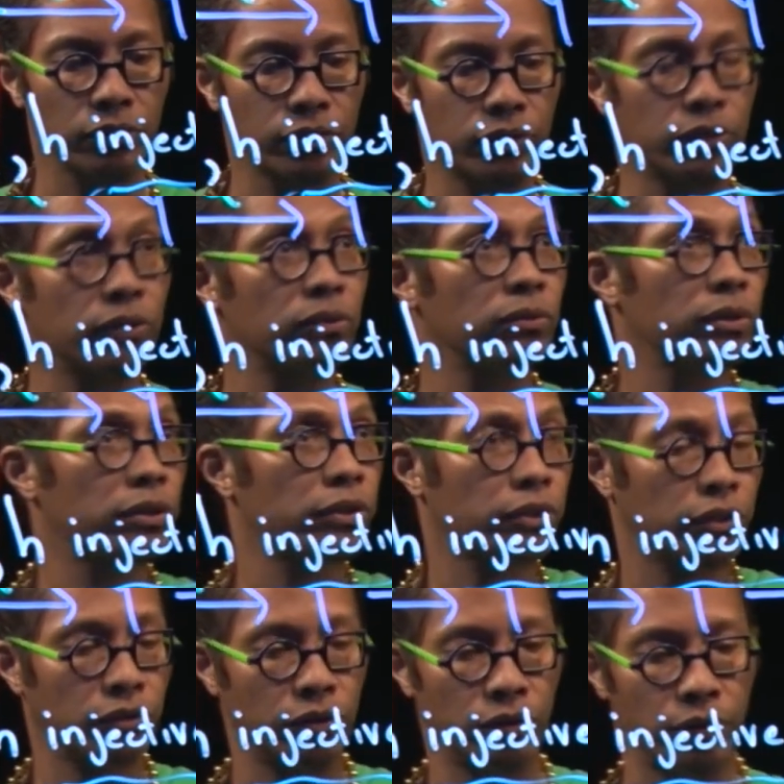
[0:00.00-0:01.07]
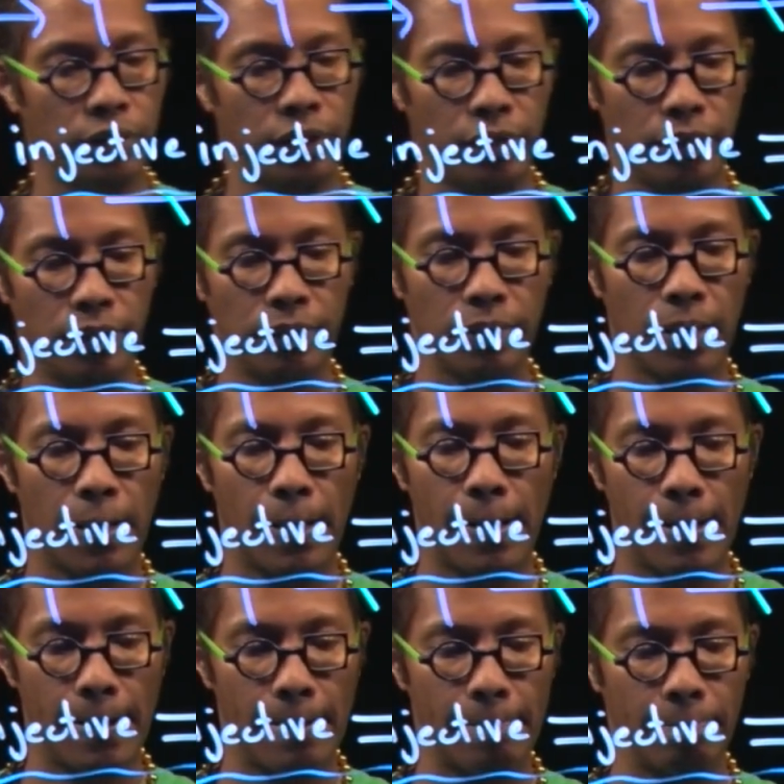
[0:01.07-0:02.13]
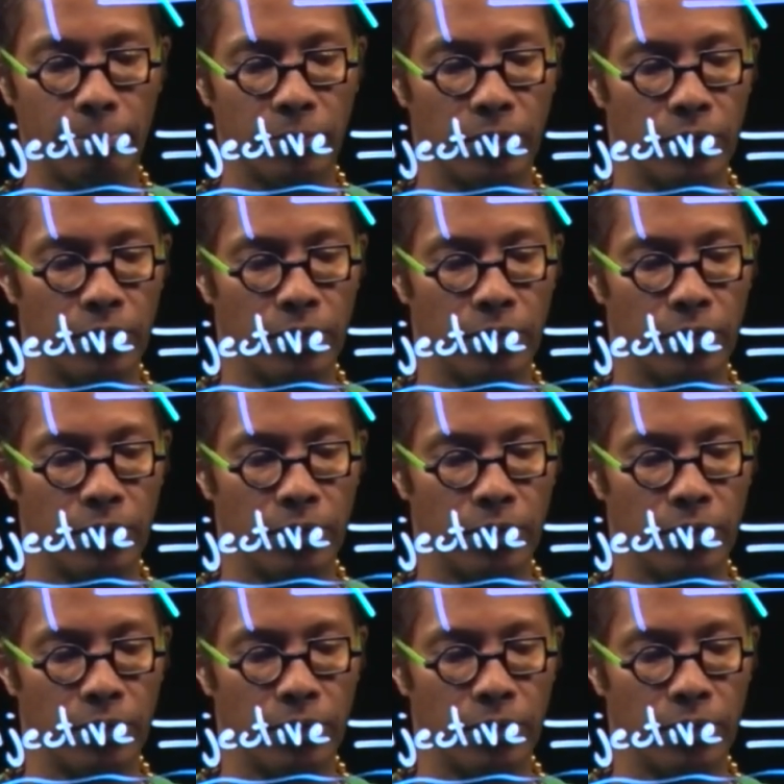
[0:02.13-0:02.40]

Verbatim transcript: to the 0 in um,